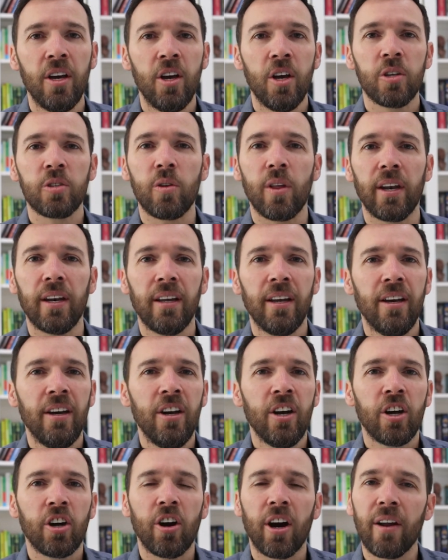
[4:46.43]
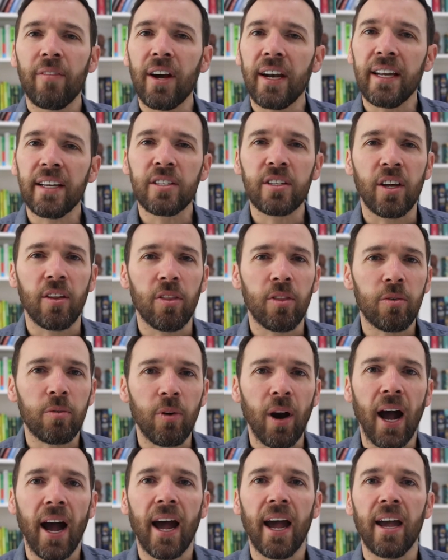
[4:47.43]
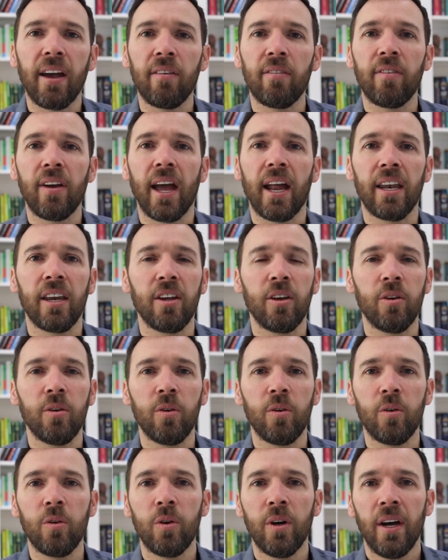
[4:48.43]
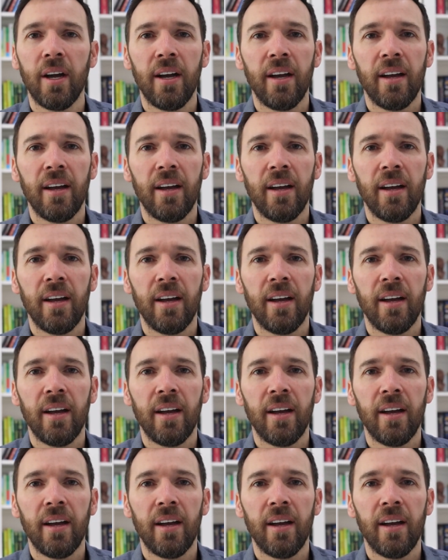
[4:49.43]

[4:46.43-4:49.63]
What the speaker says: so that creative ideas can thrive and you